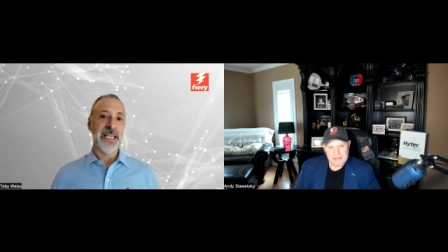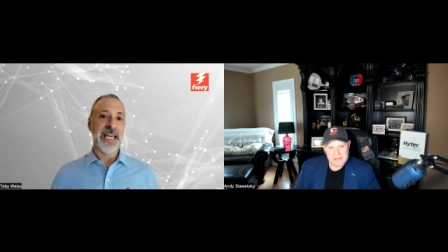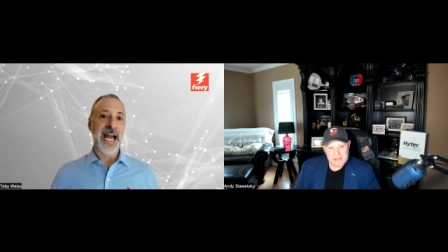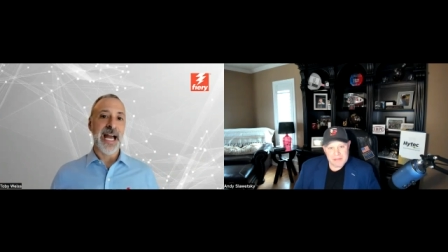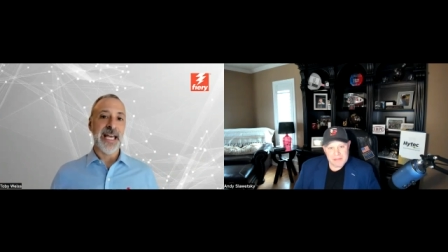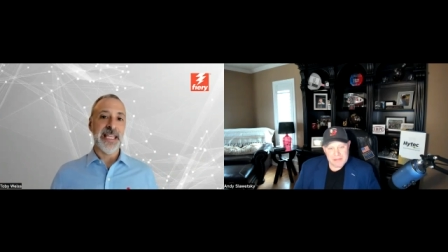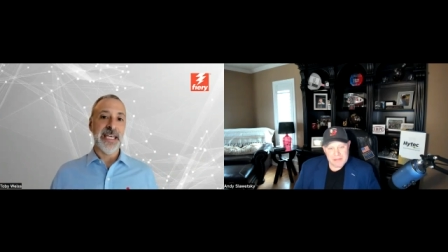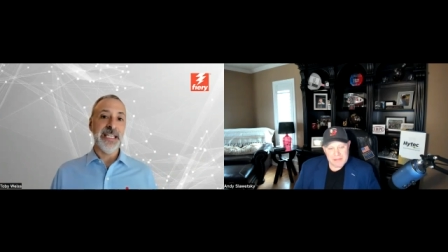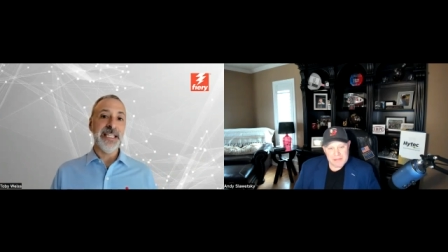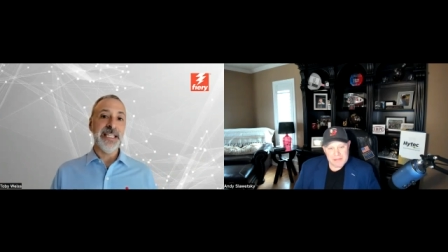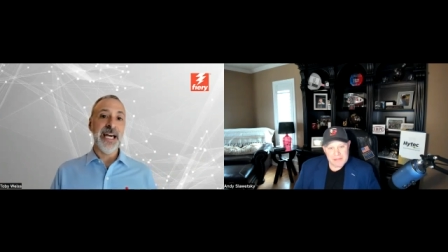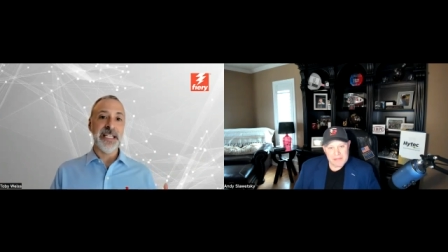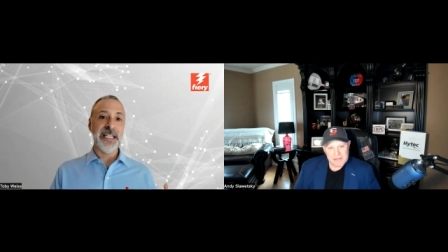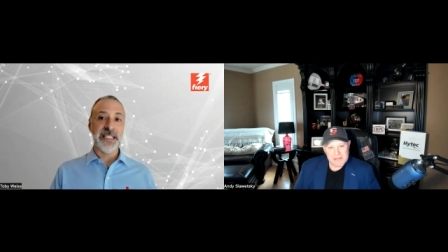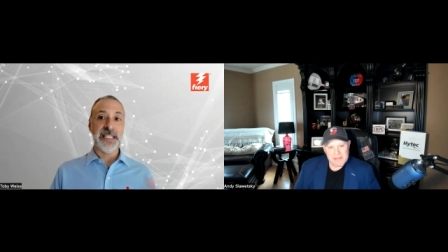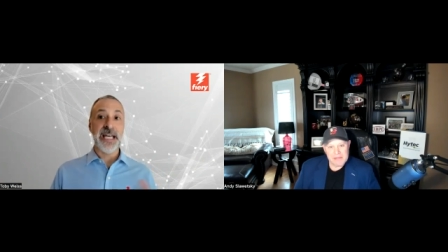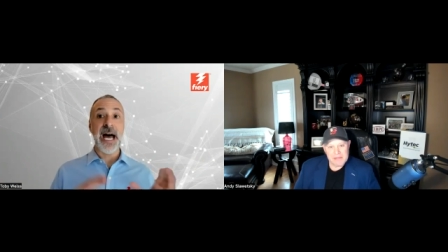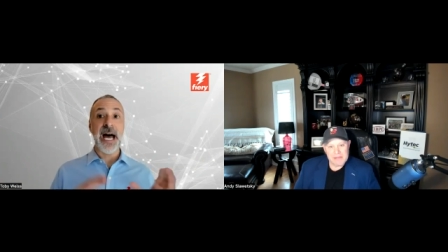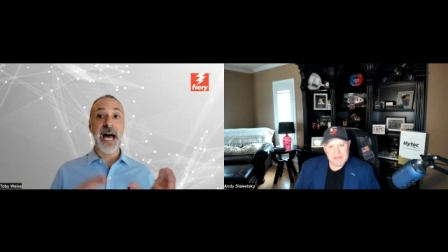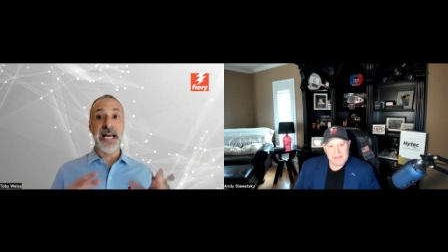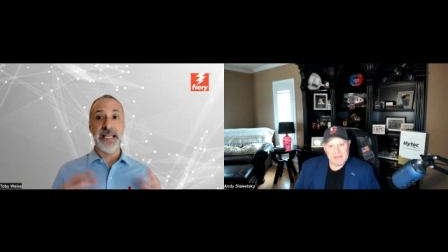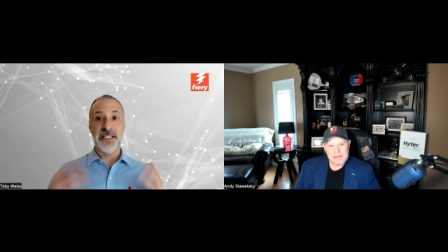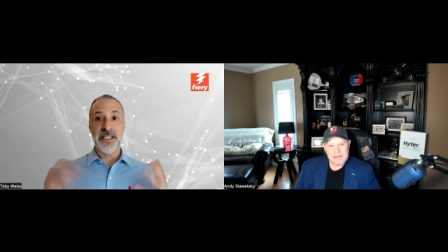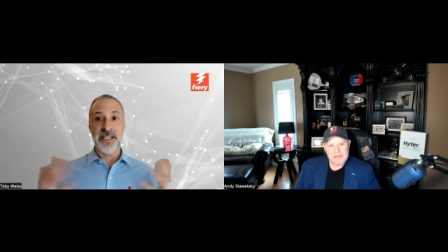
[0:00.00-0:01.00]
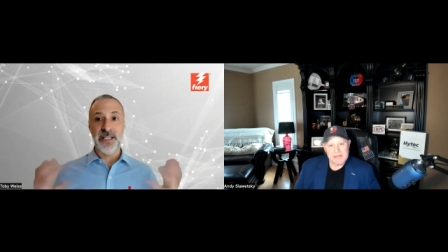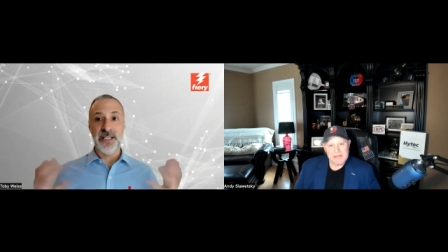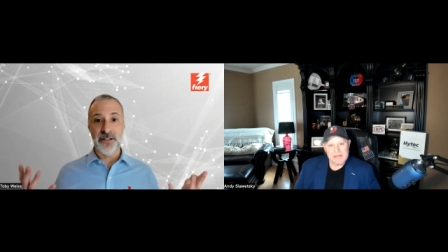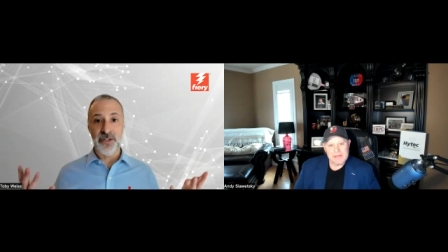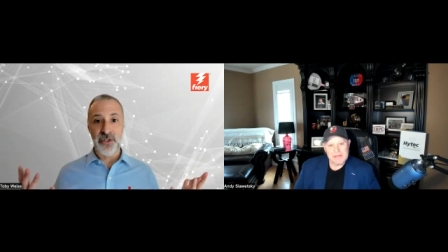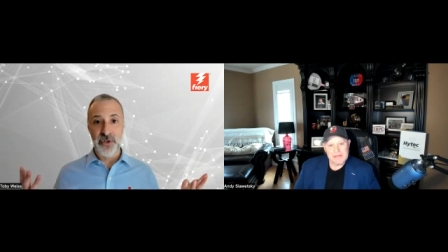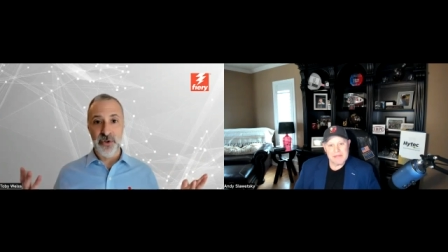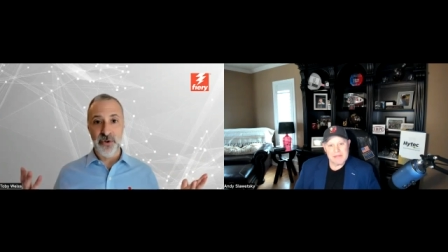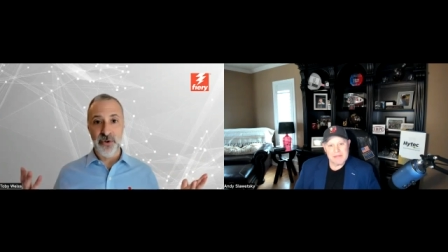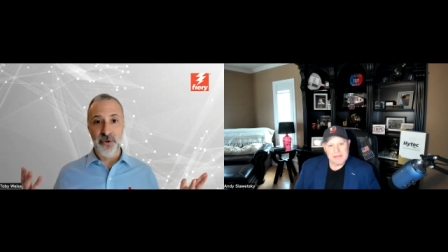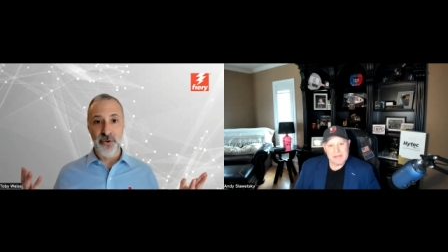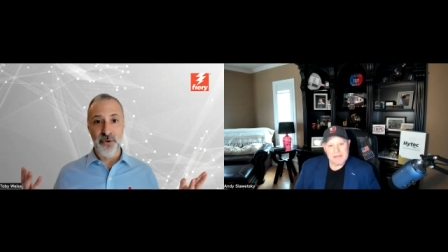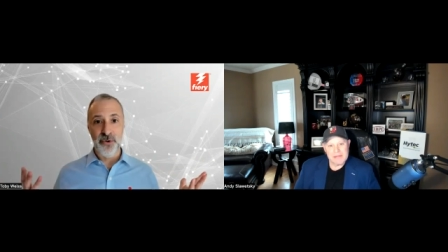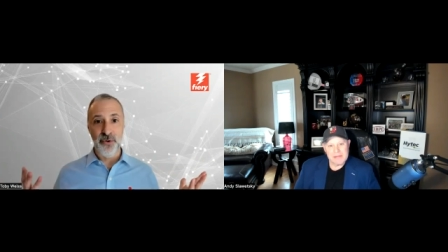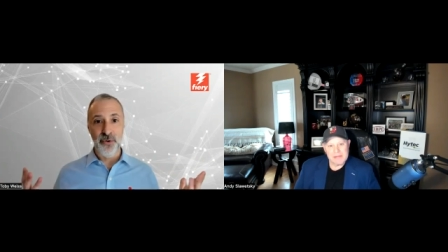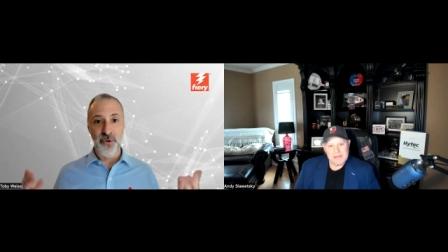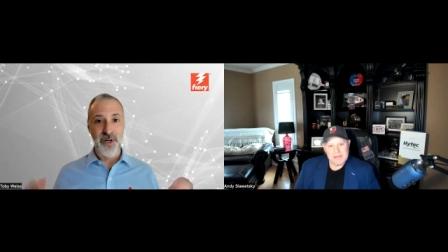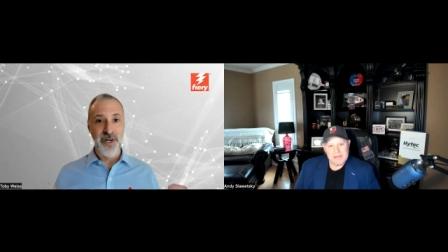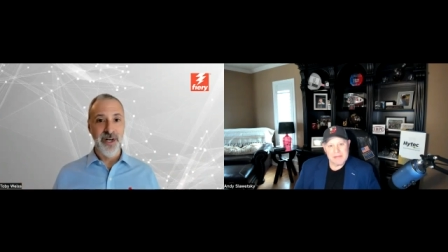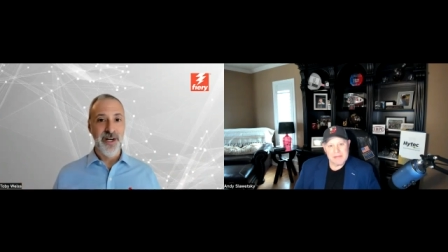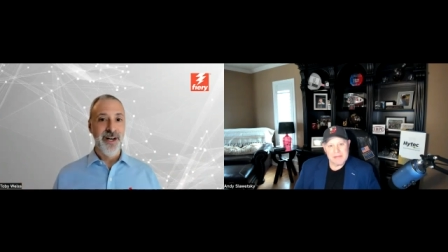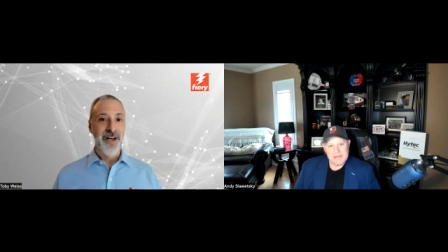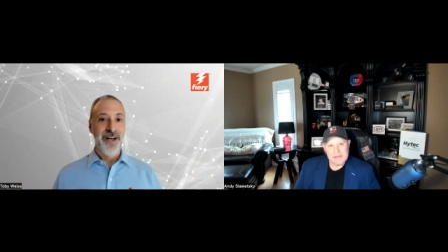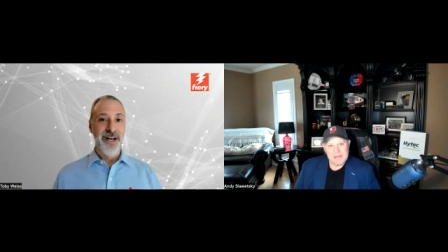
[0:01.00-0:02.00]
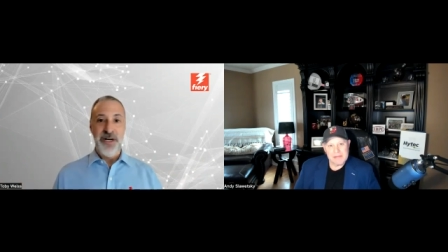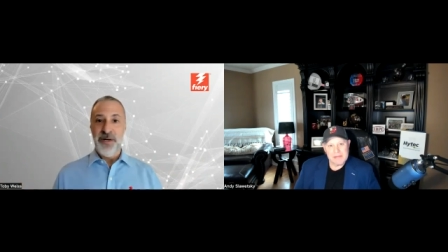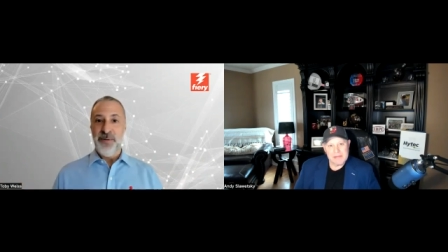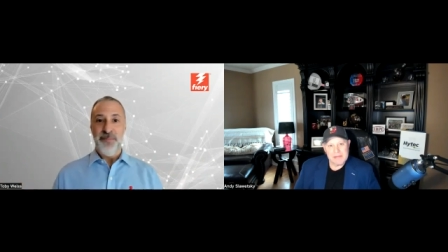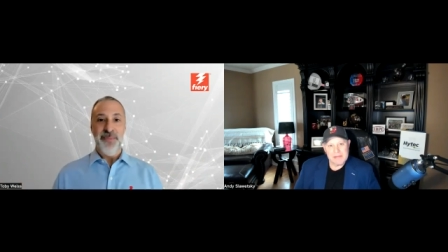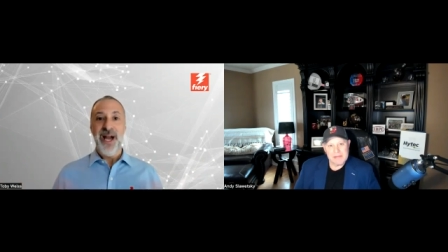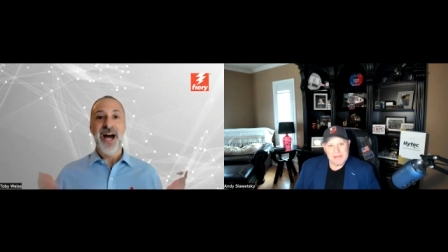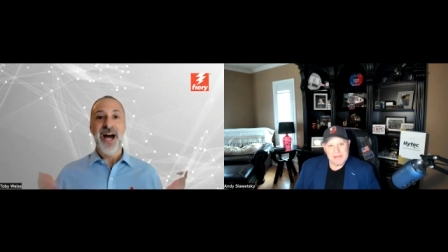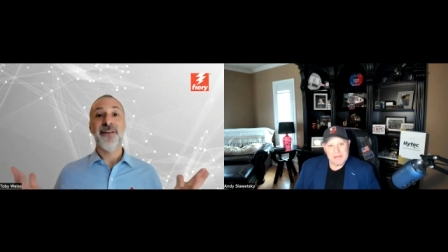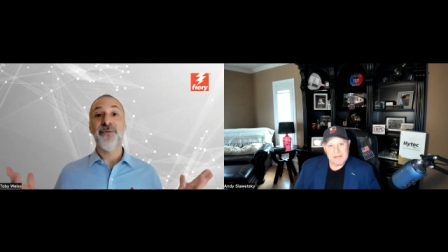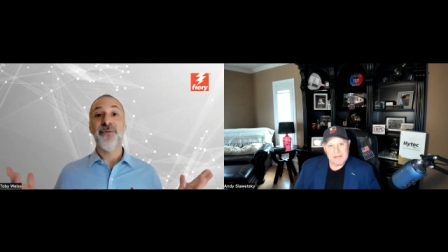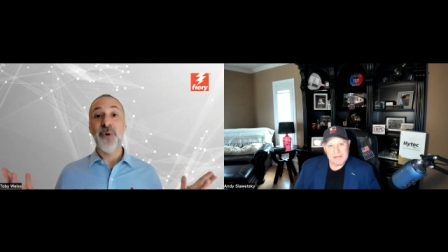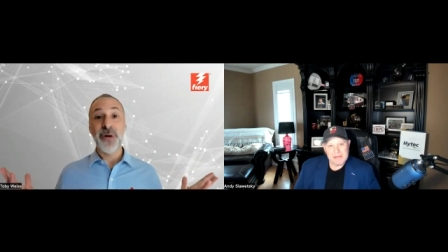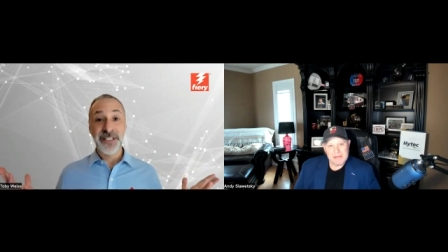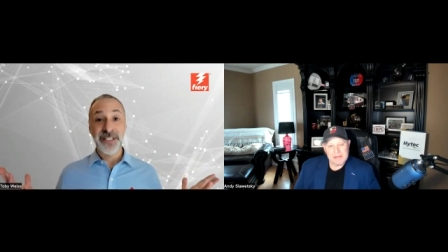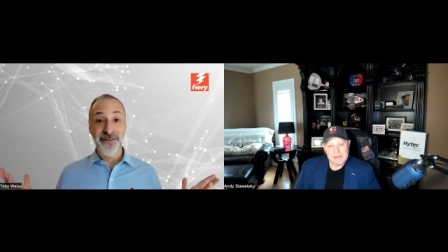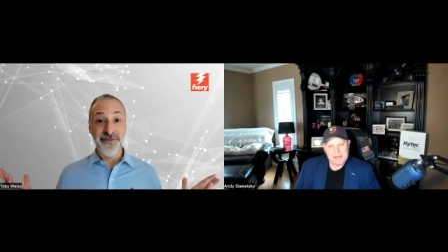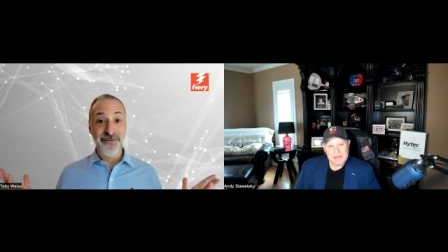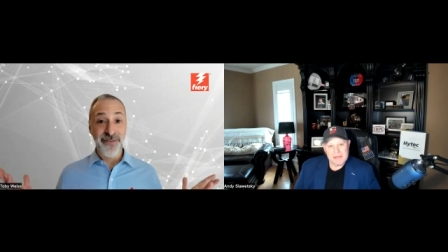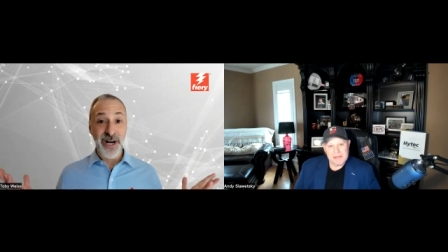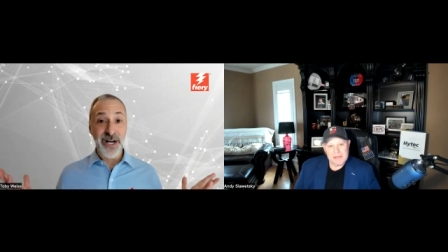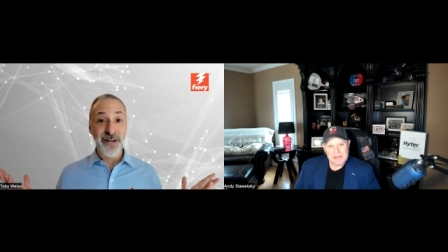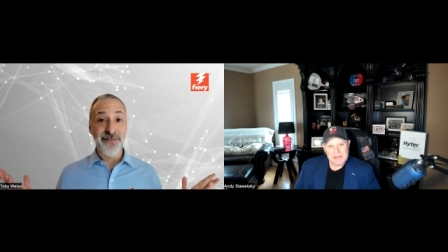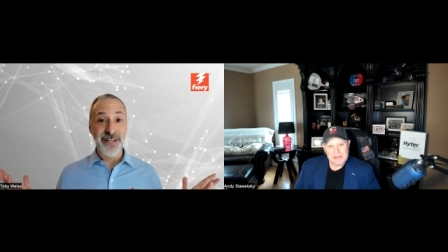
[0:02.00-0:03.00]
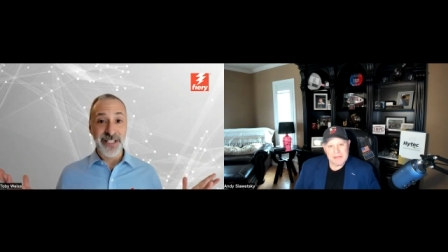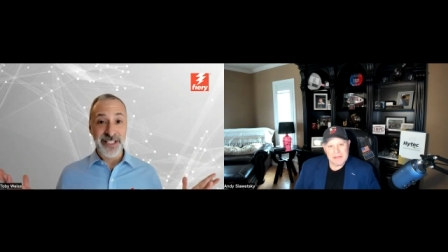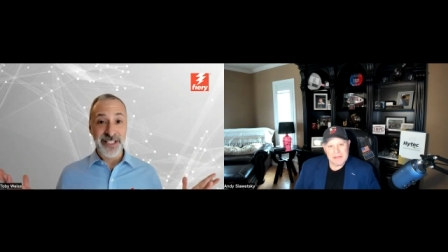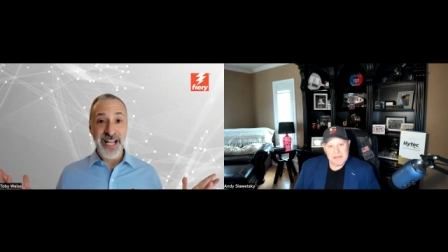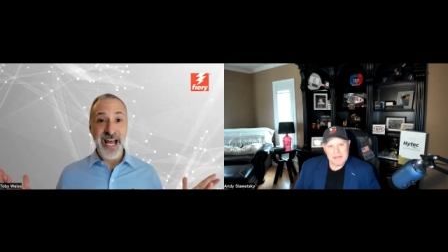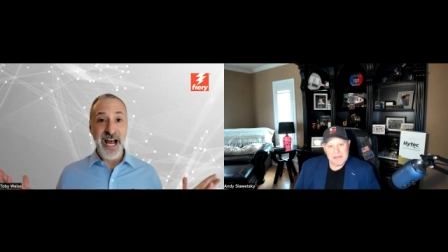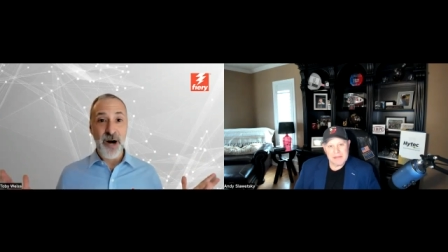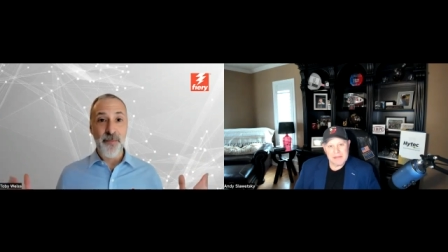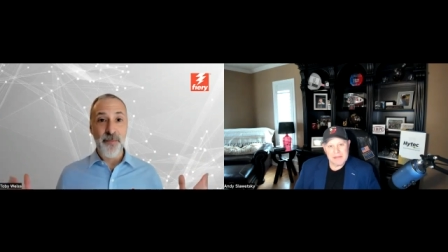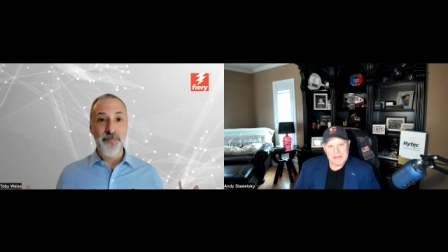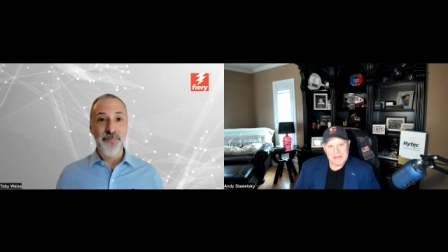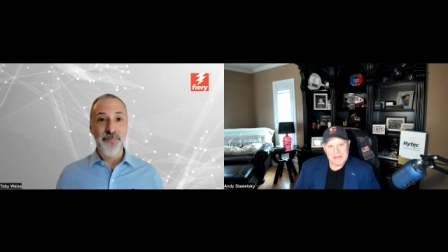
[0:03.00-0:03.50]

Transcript: I think that ties into kind of what's in front of us now,